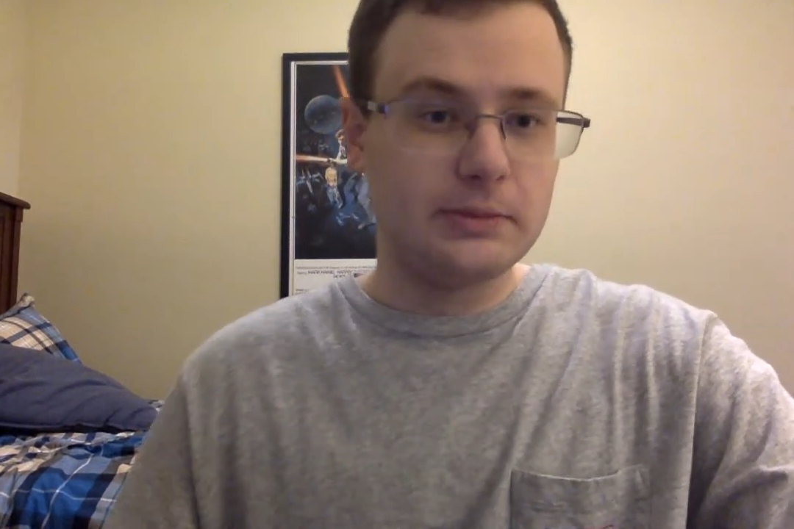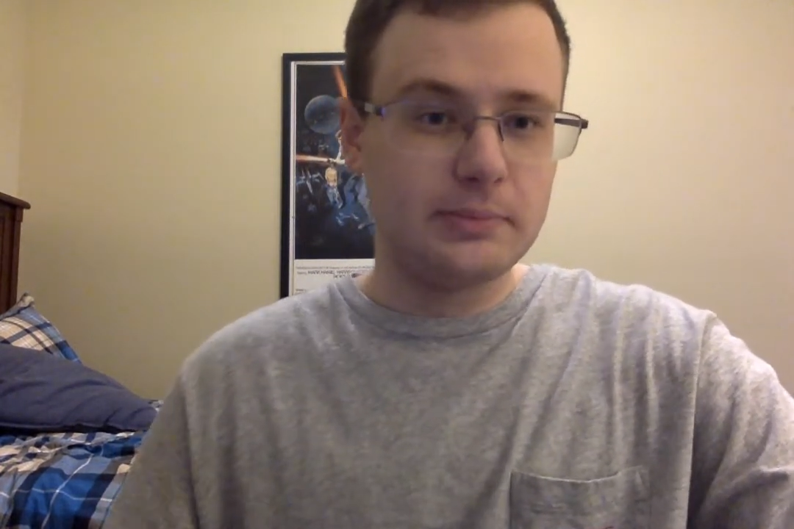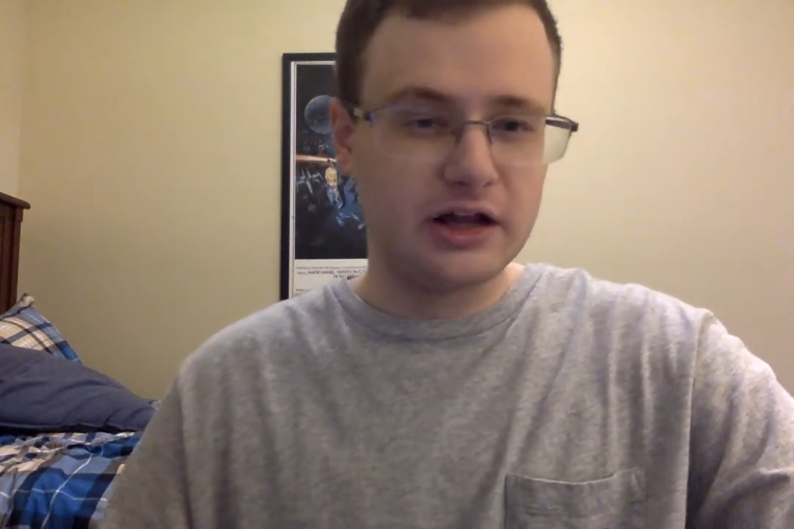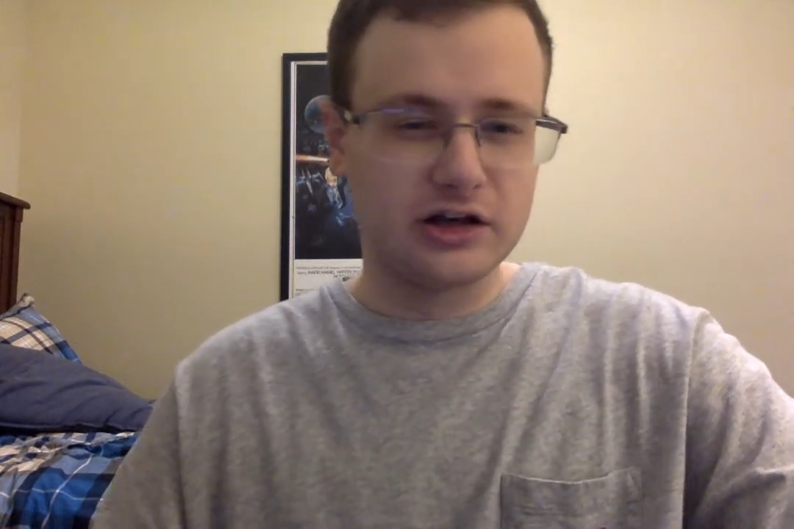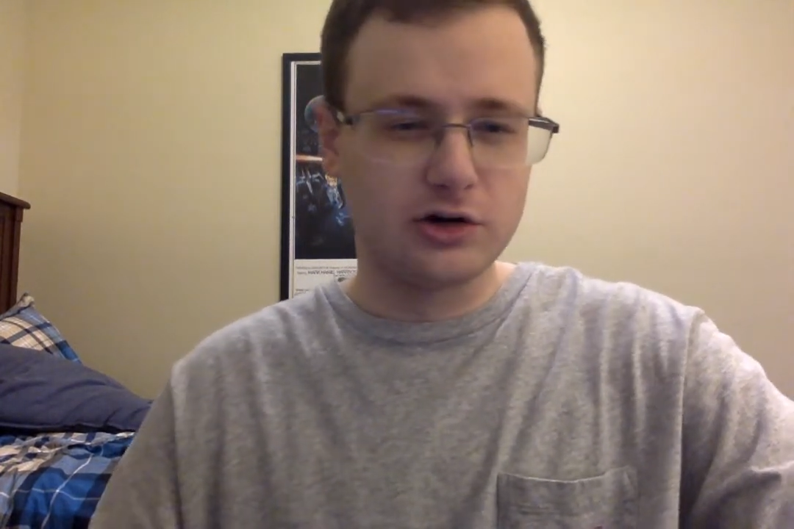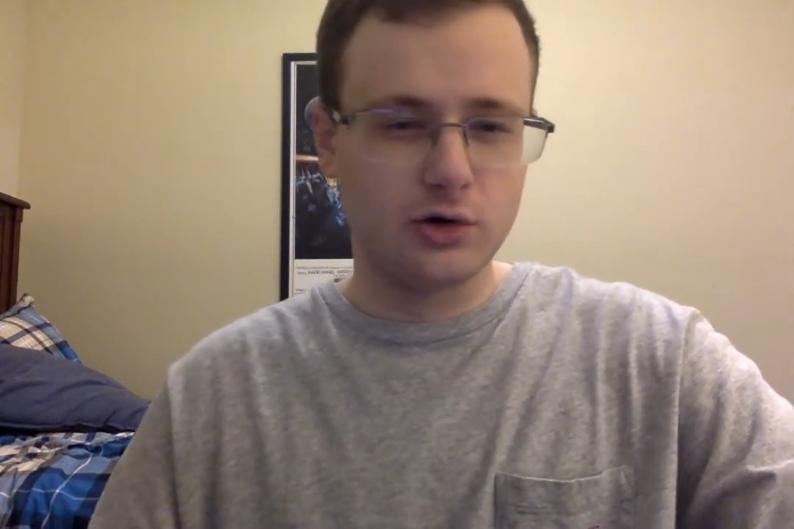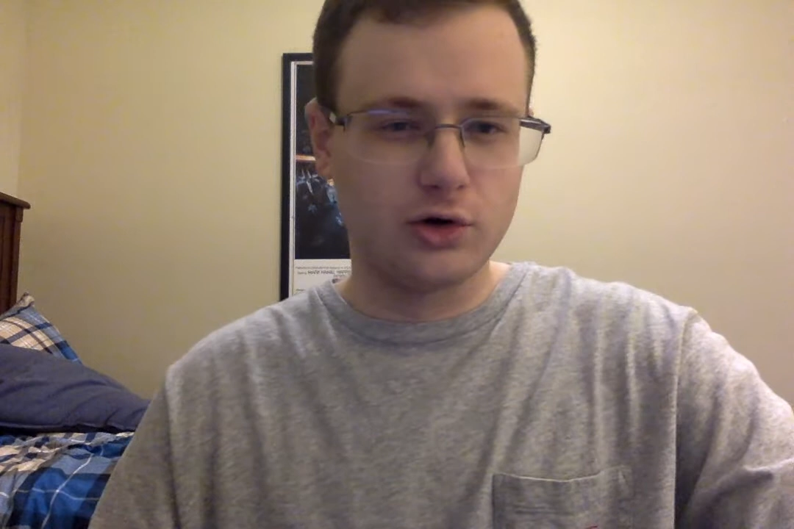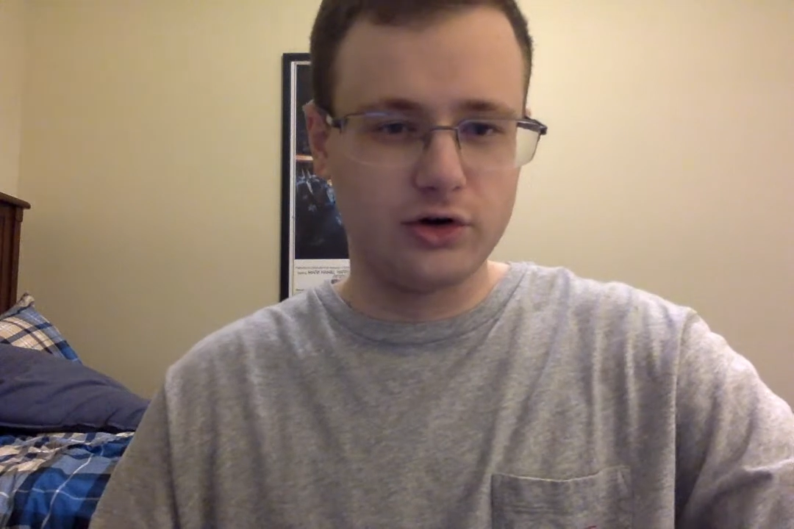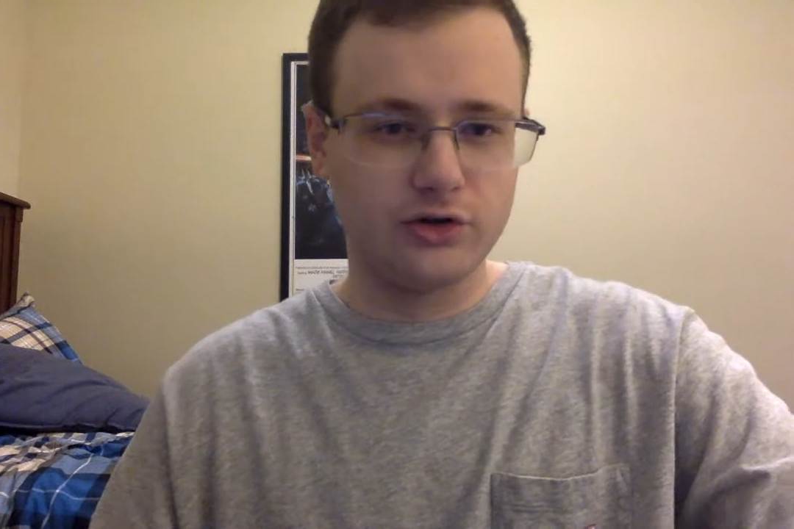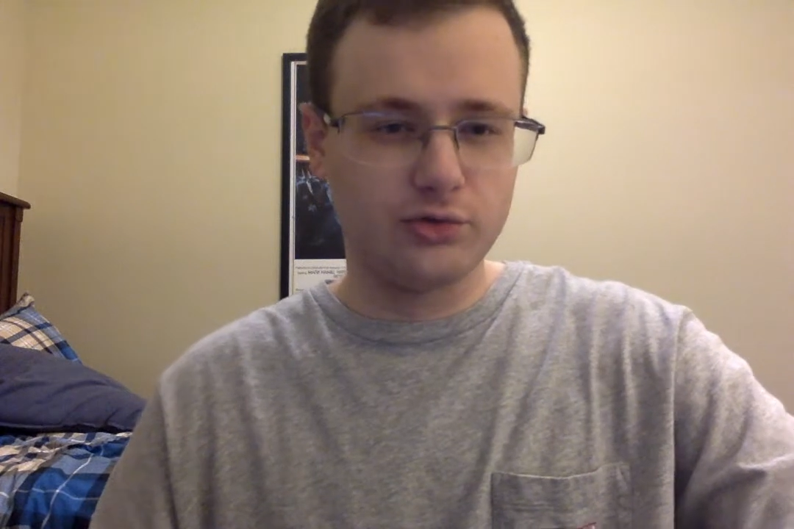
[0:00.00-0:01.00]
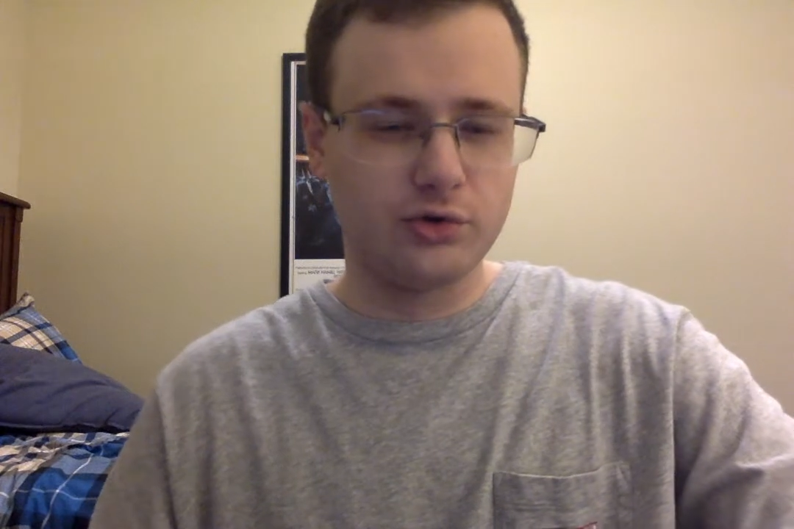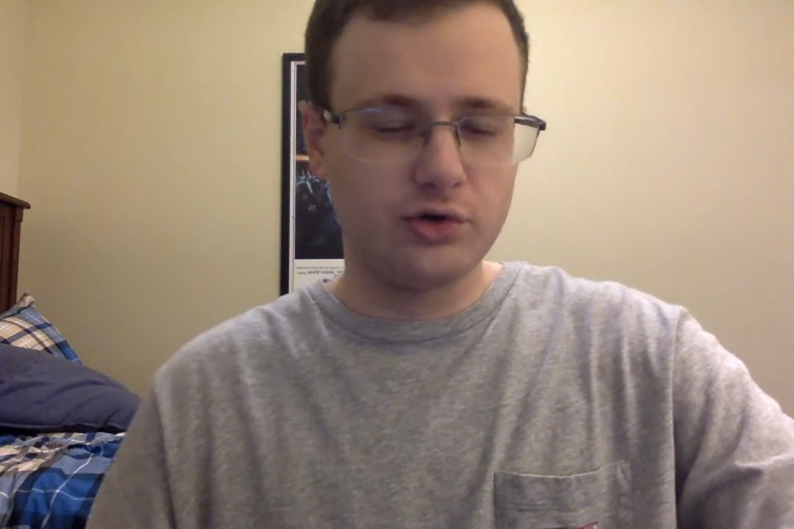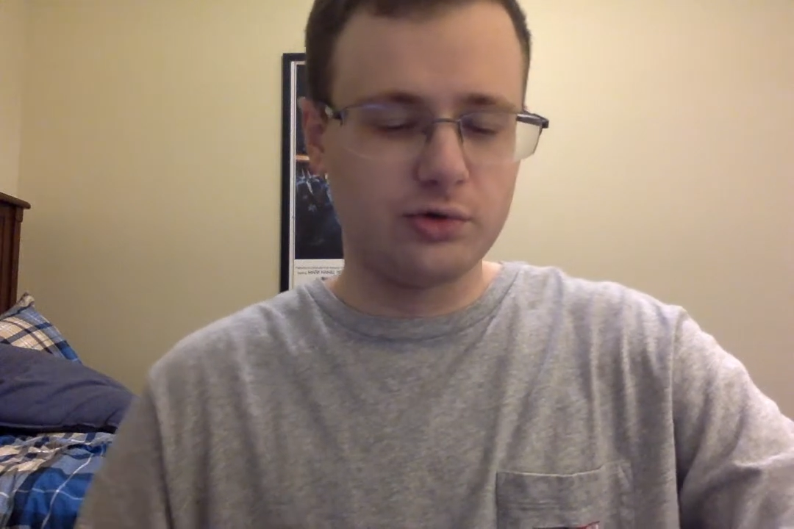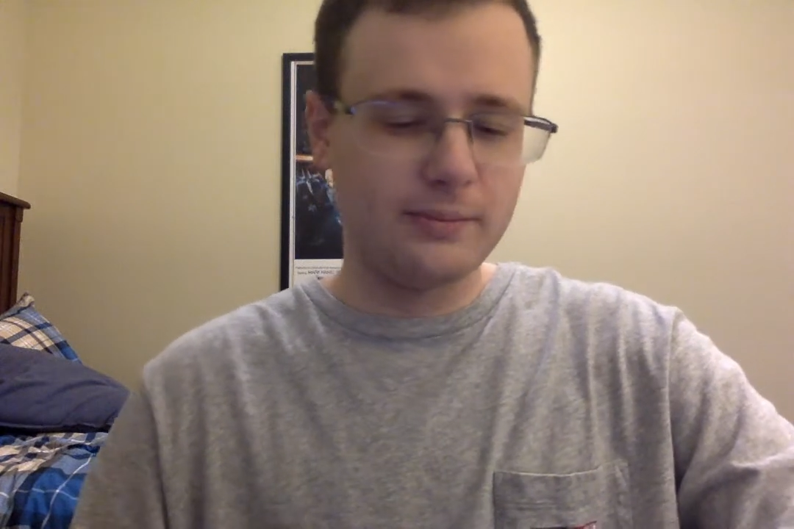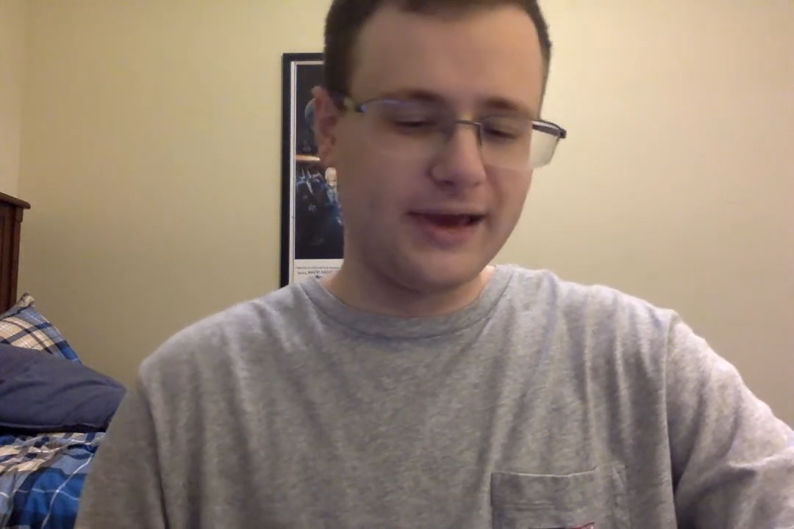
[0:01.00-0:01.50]
appellate courts would
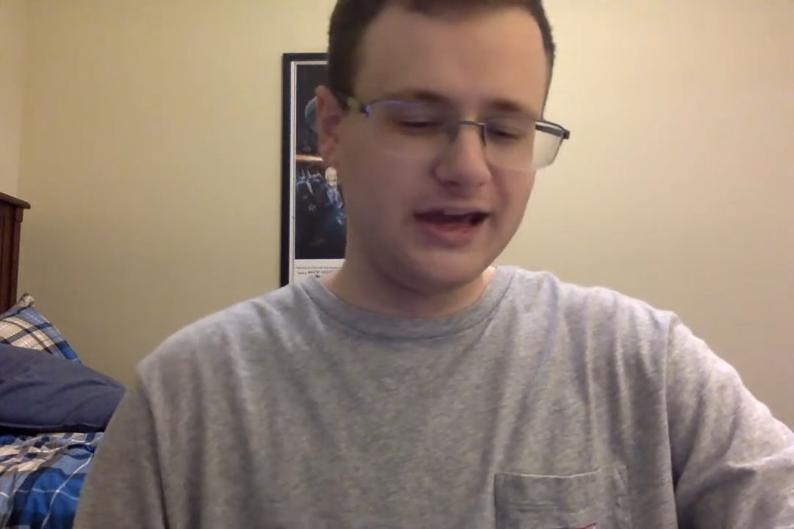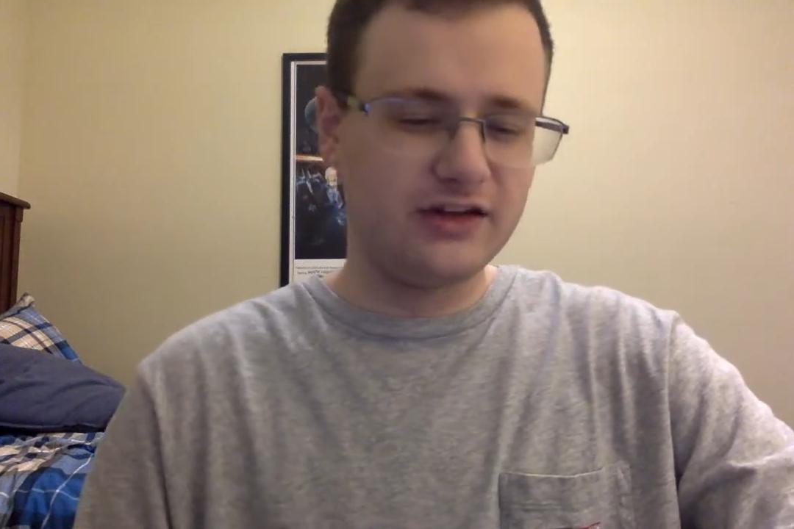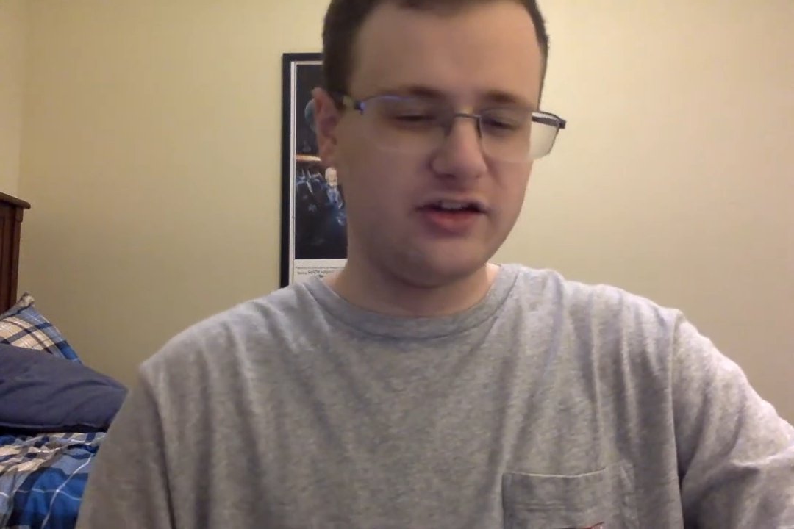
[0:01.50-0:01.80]
remain